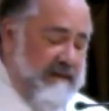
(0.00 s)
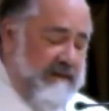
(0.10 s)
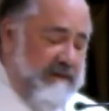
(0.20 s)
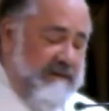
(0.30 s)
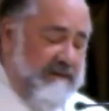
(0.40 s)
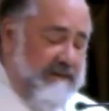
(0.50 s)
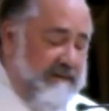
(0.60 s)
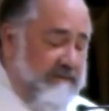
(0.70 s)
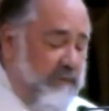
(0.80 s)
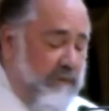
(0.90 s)
Jesus,
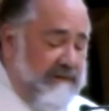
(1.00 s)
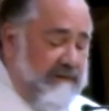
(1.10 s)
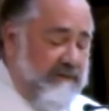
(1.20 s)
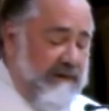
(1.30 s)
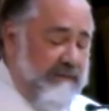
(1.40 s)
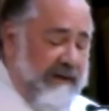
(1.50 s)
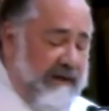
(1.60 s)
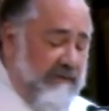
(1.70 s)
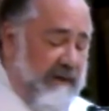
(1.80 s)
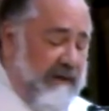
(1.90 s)
of course, is greeted by
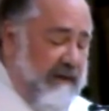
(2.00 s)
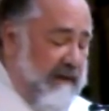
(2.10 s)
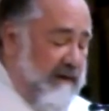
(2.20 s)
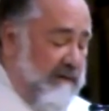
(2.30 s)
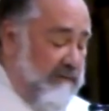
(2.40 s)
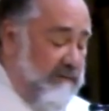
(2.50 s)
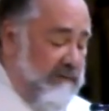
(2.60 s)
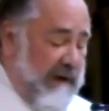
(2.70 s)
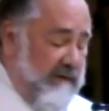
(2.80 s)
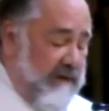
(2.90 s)
a great crowd,
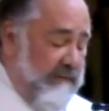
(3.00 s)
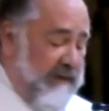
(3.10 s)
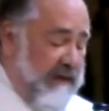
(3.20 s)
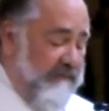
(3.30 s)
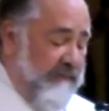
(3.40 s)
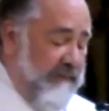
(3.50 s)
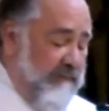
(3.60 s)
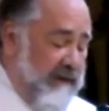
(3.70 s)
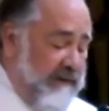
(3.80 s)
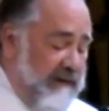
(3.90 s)
crowd coming down from the
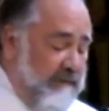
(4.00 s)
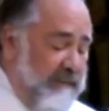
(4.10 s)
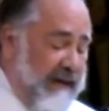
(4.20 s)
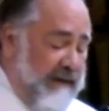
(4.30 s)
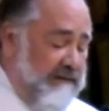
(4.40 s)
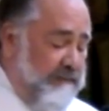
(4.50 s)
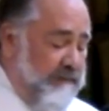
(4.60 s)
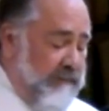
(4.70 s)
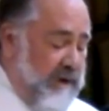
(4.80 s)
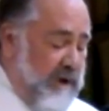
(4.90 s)
mountain, and a man
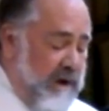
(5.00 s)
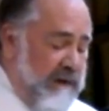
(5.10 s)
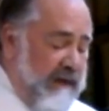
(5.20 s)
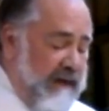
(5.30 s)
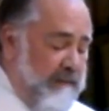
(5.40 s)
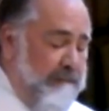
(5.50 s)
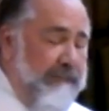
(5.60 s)
is calling out,